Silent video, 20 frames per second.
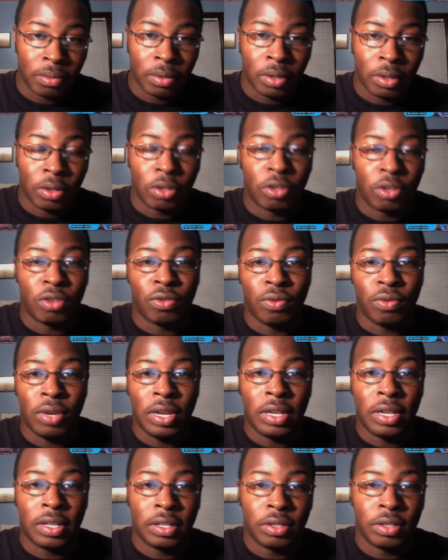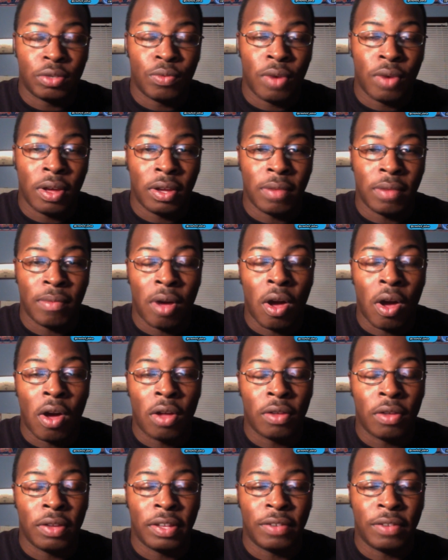the street to welcome
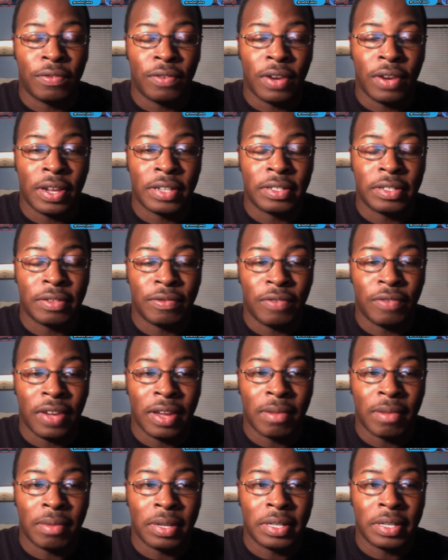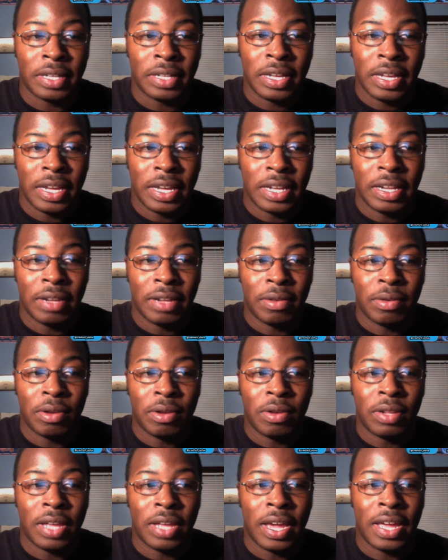all his friends and families and let them
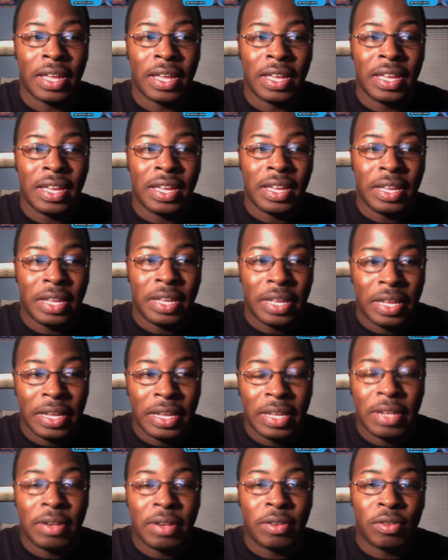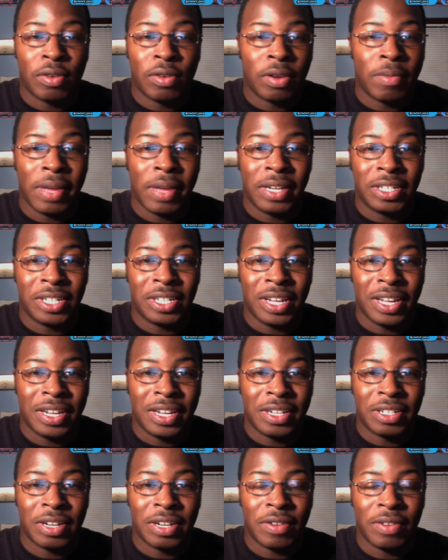know that he's going to make
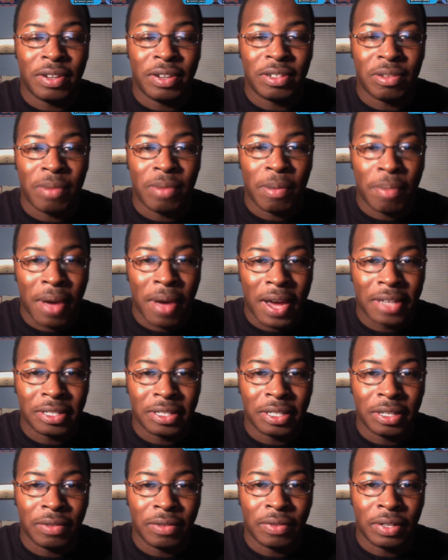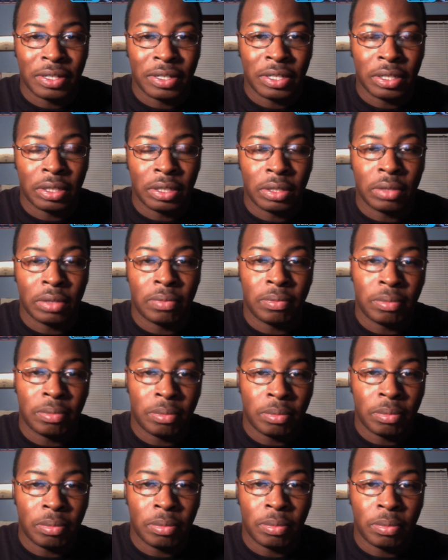change, everything's going to be positive, until
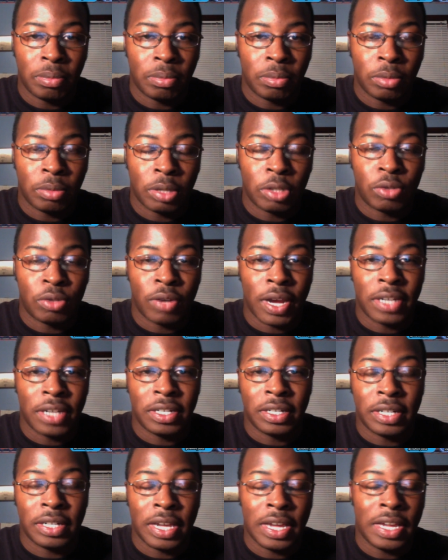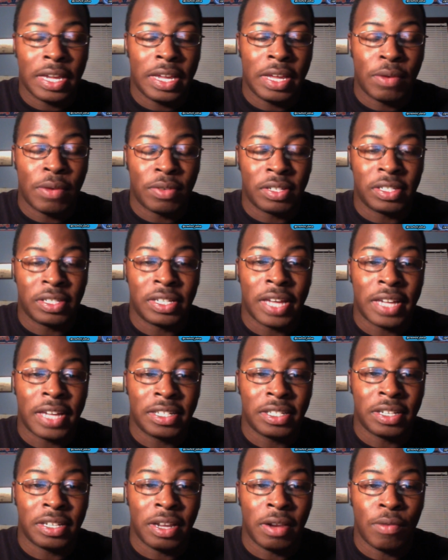the tragic day he was
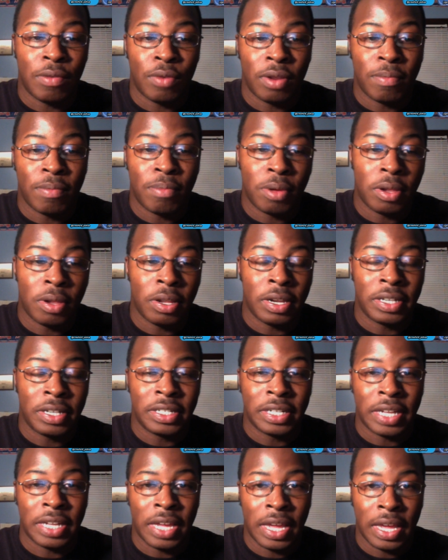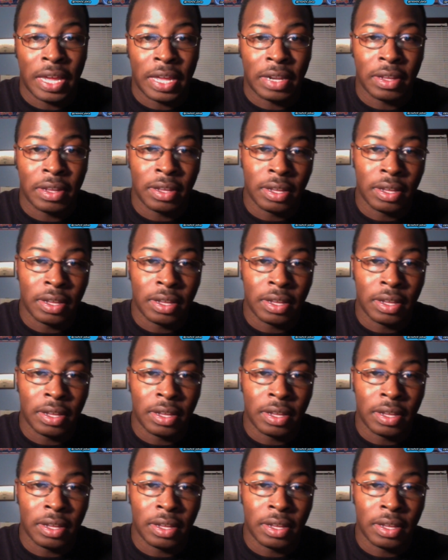assassinated with a bullet into the head.